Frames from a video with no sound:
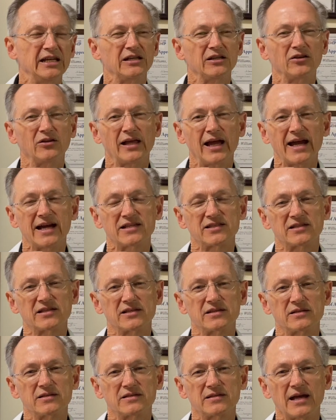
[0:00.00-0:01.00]

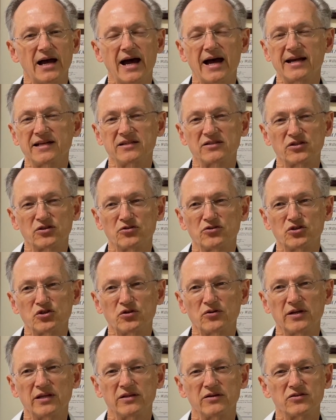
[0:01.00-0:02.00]
glasses, eye
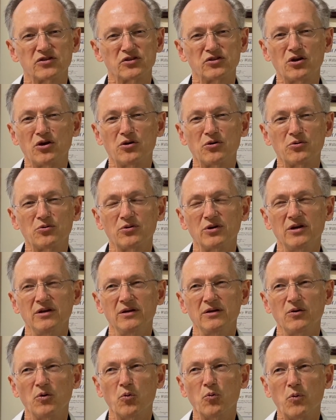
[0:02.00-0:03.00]
surgery, there's no
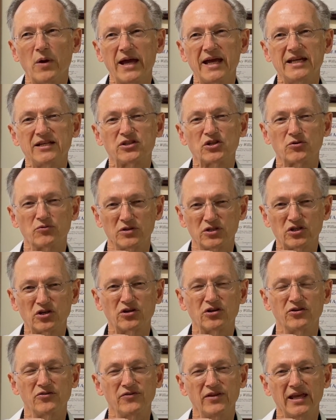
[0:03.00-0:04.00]
way to
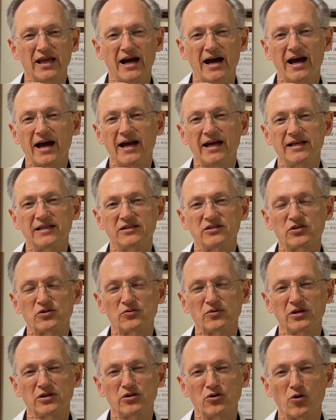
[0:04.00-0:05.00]
return the eye to
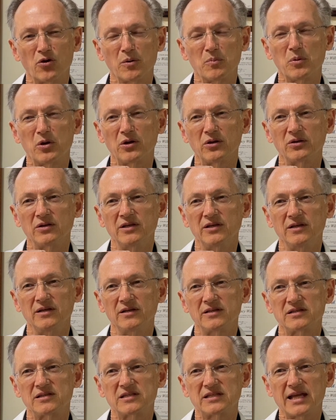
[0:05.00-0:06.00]
a normal
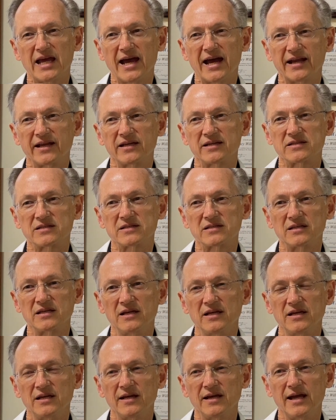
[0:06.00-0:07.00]
status,
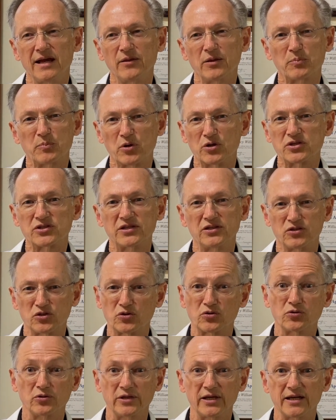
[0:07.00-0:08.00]
and the person
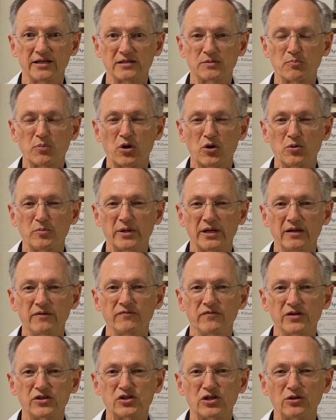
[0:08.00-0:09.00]
truly has permanent
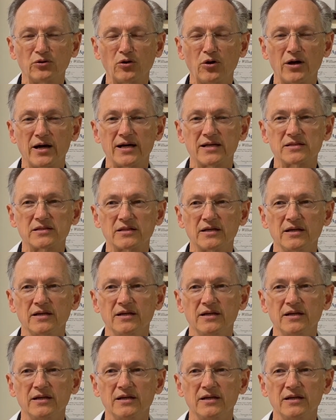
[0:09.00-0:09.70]
vision loss,